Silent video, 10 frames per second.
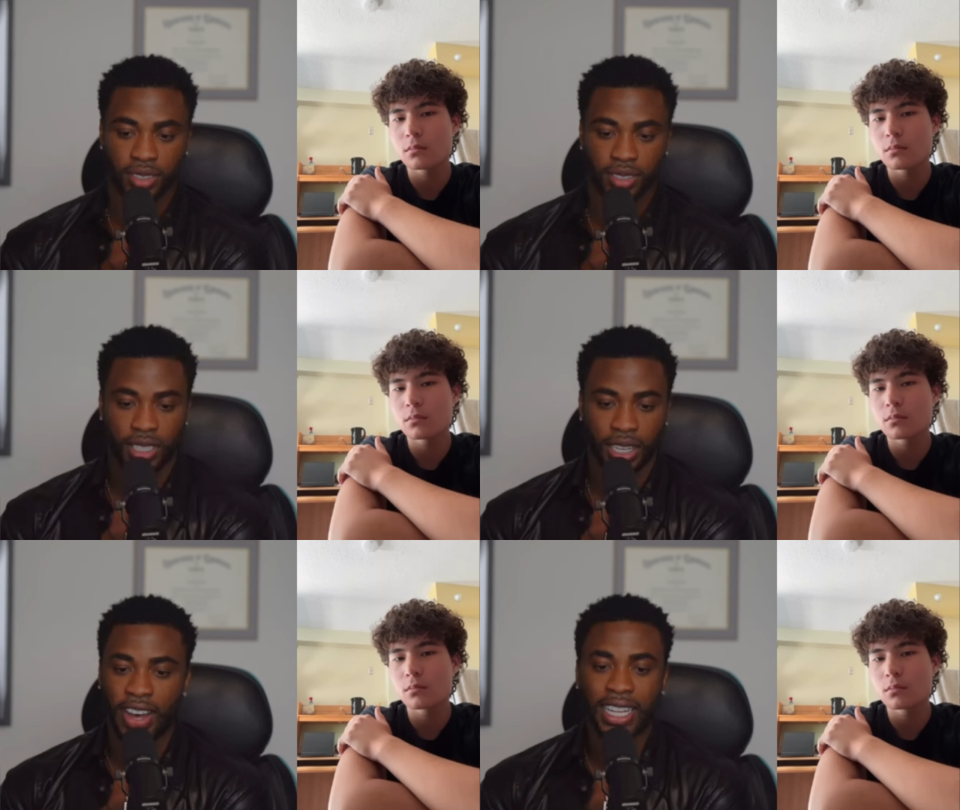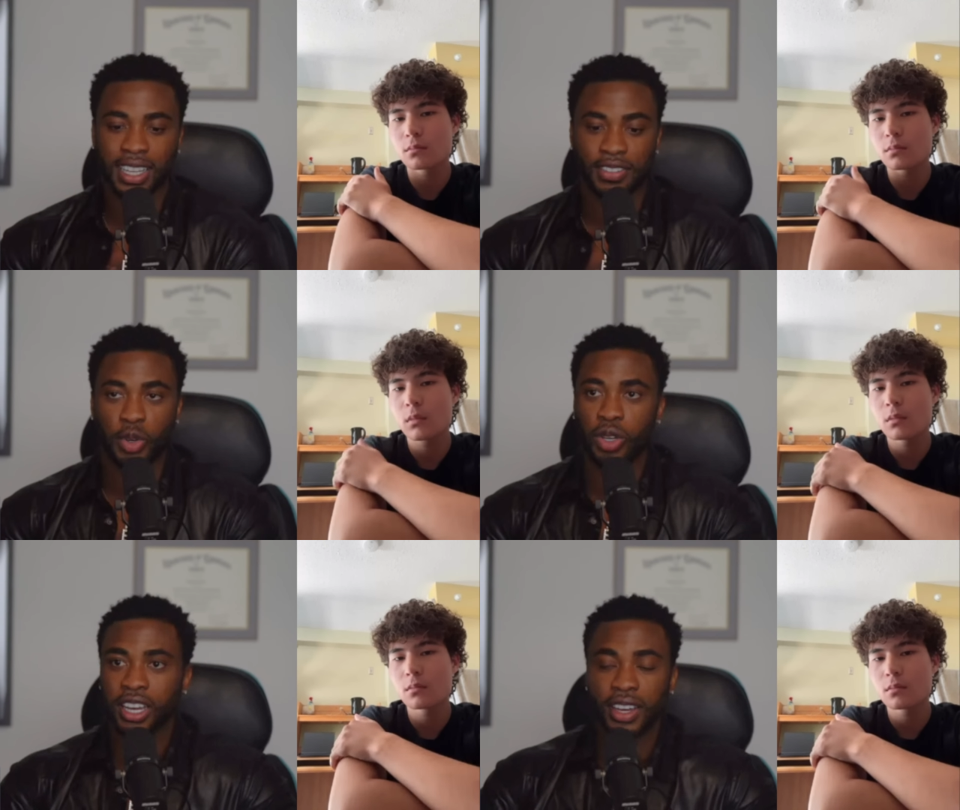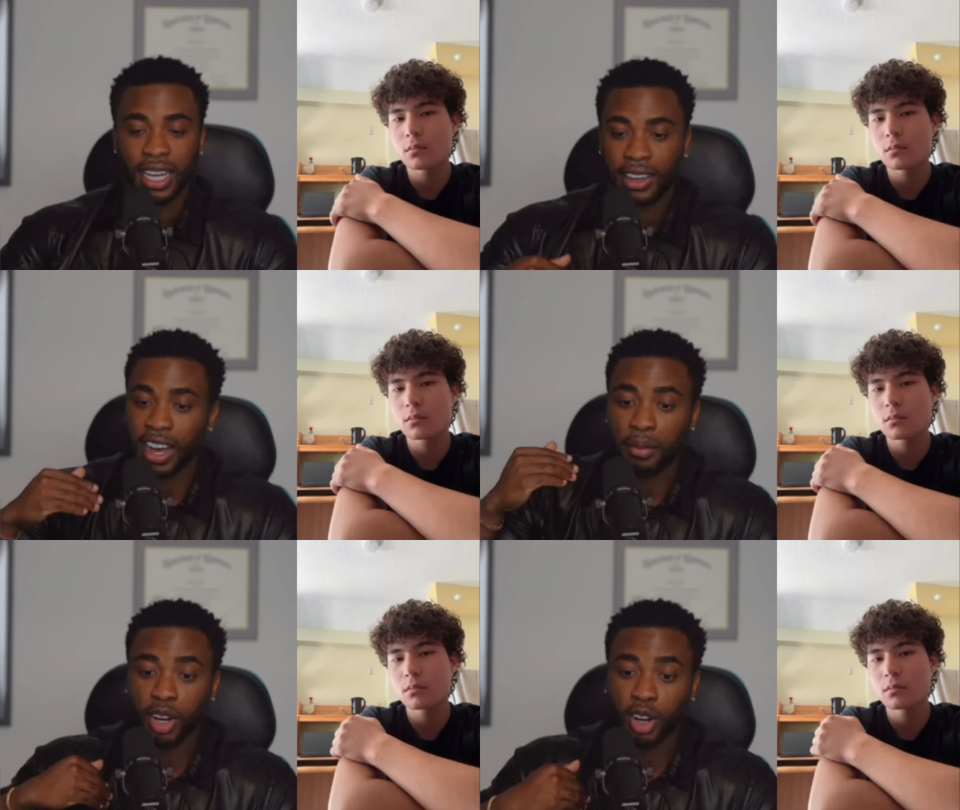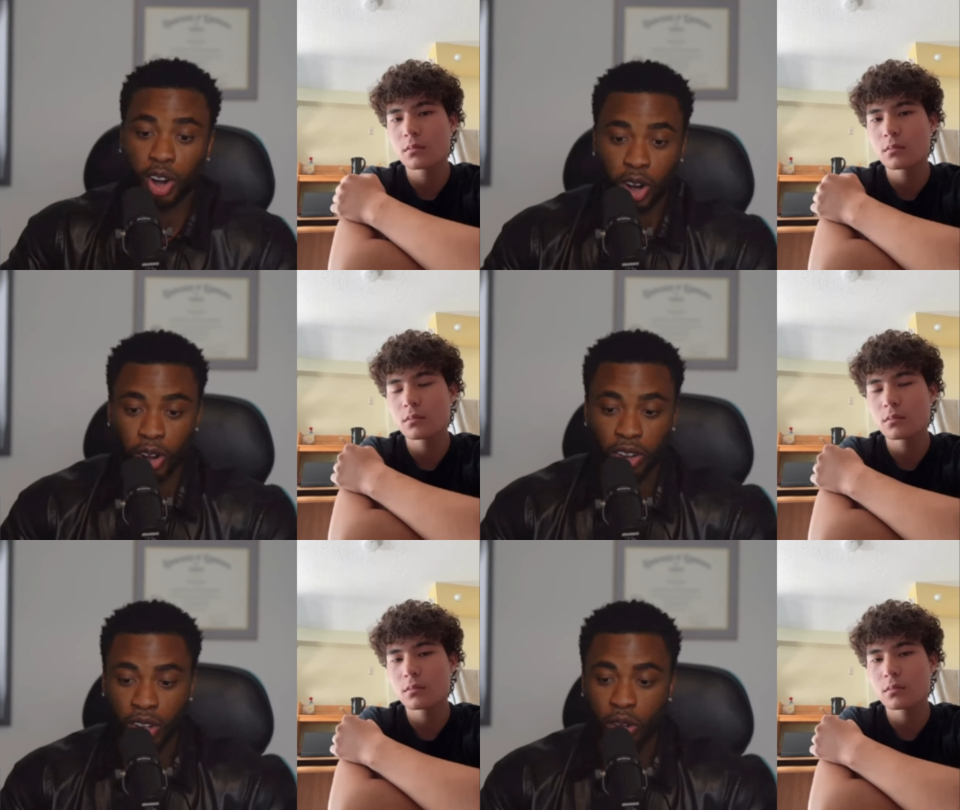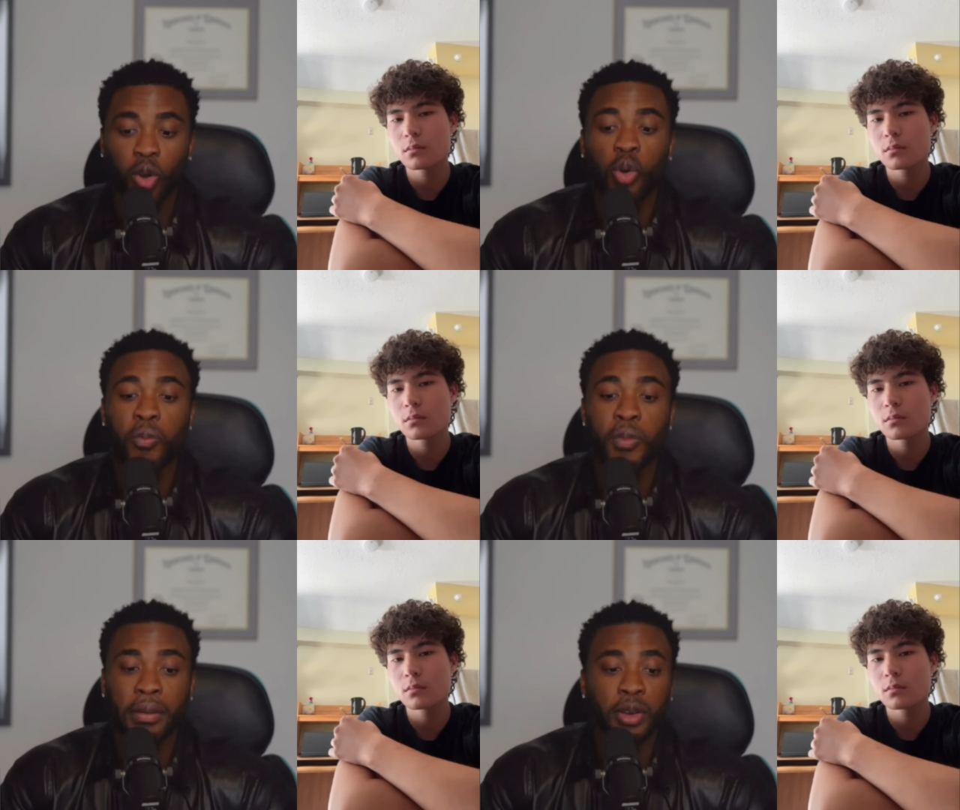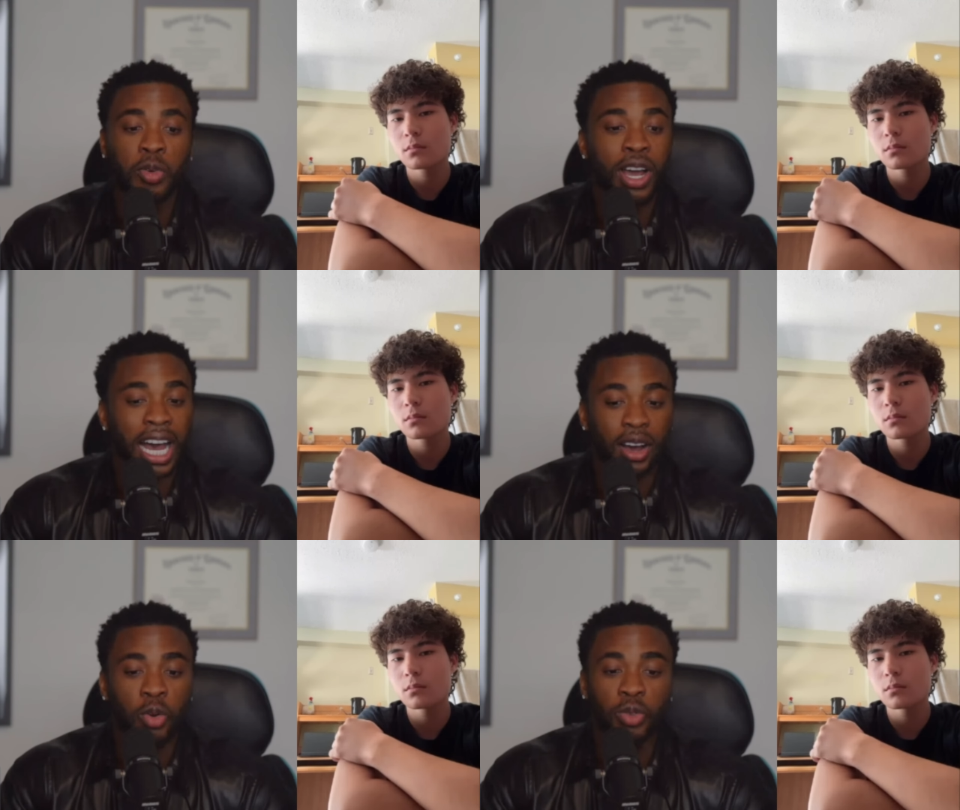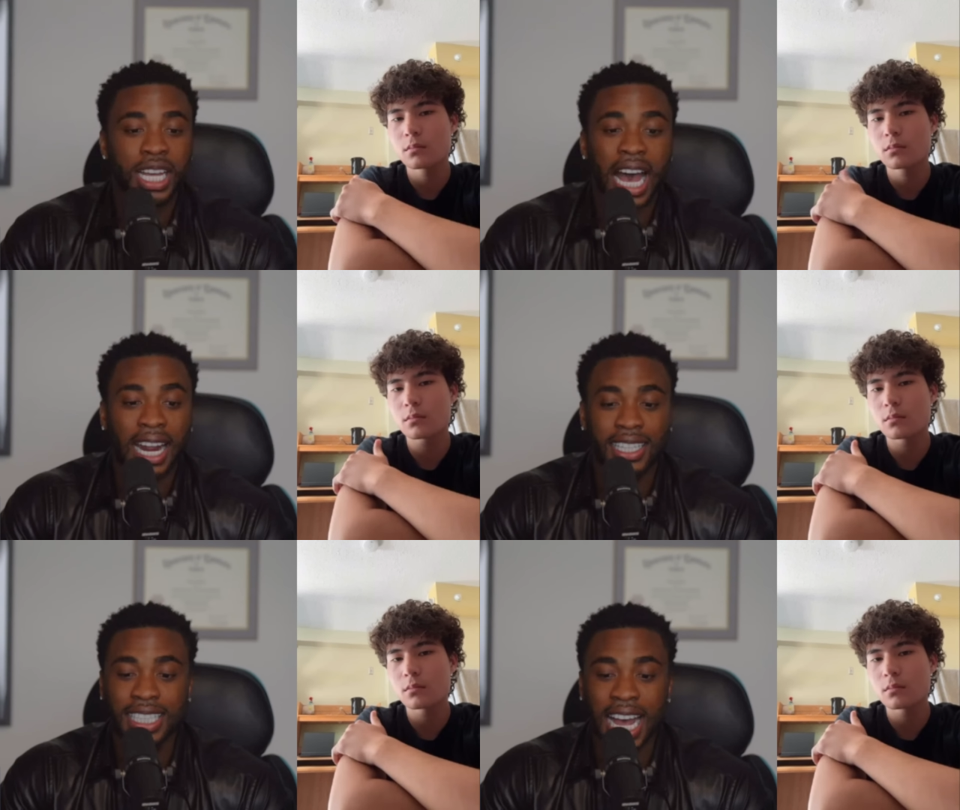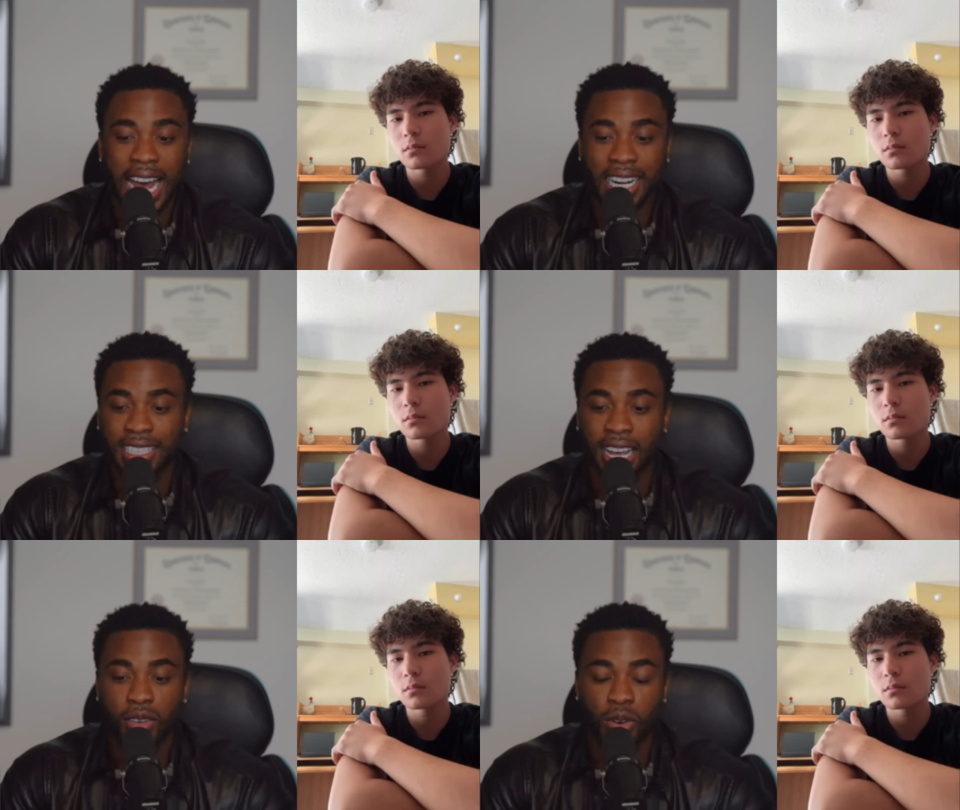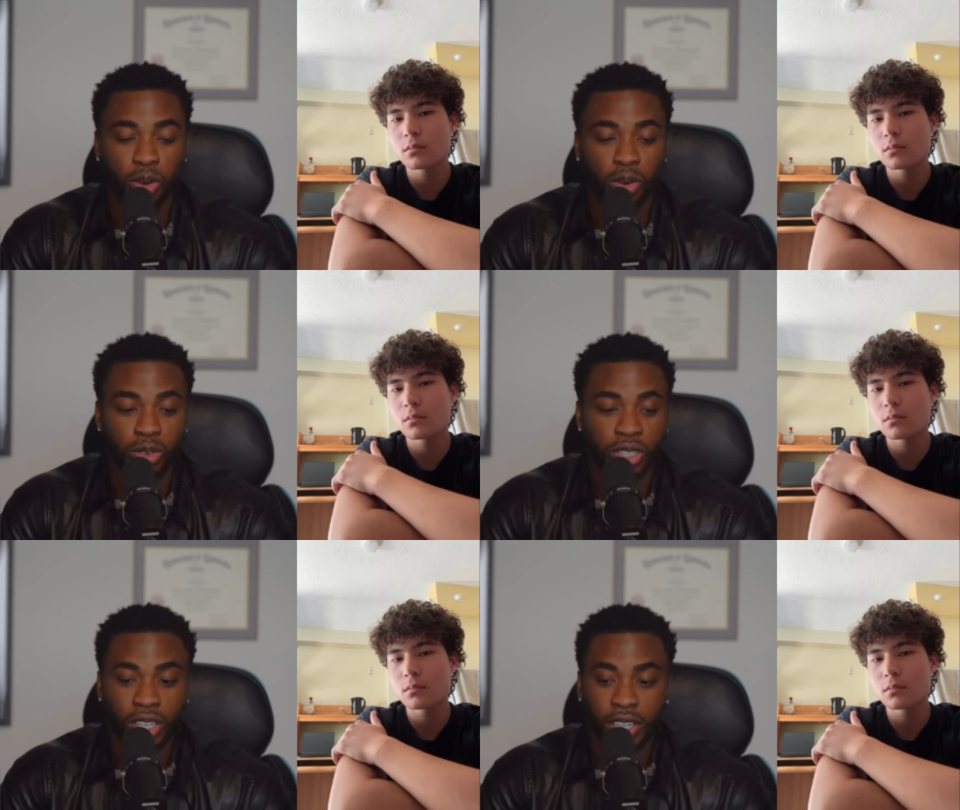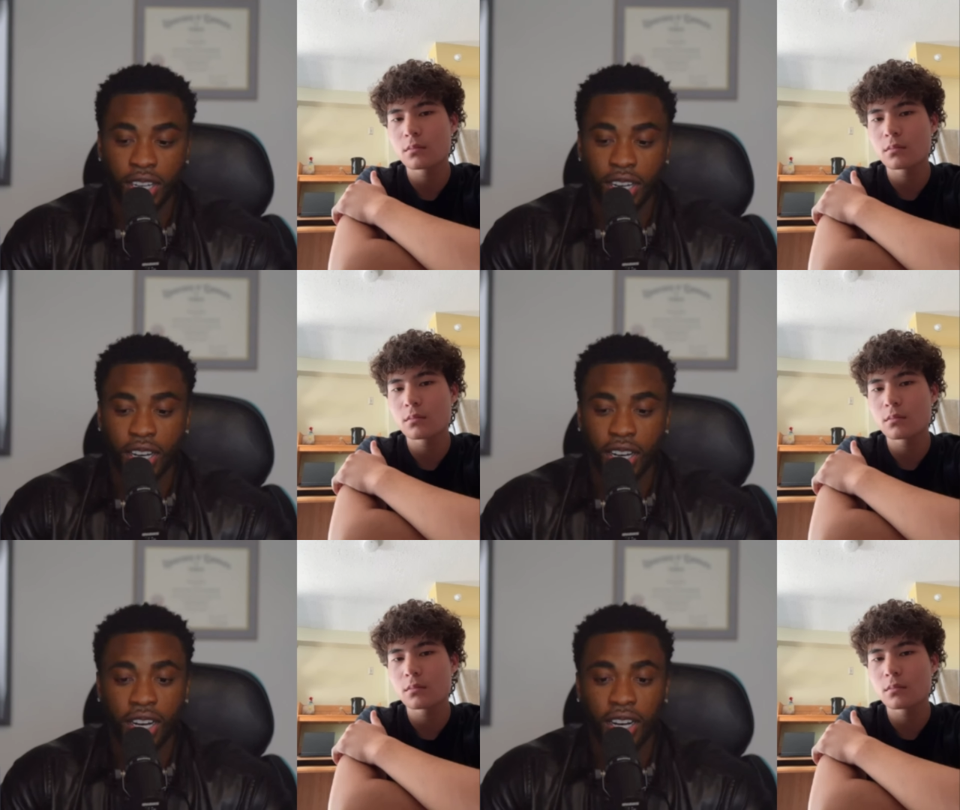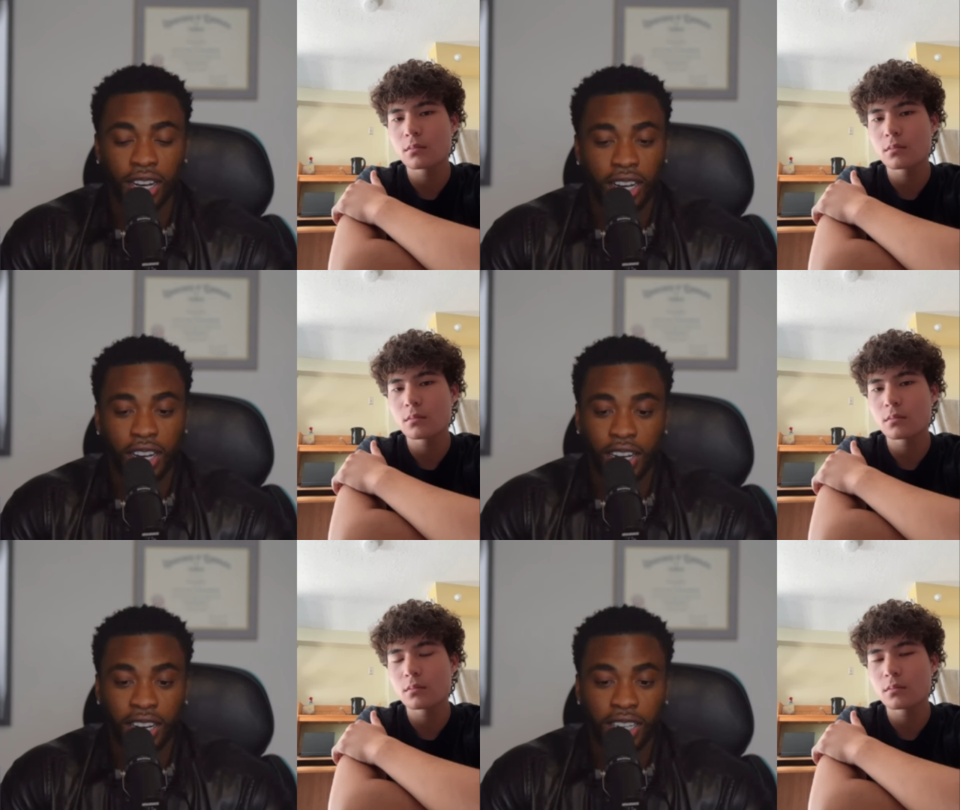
Speaker 1: If I if you get if I'm a girl who maybe who got who's tired of Chad and Tyrone uh, uh, uh, uh, uh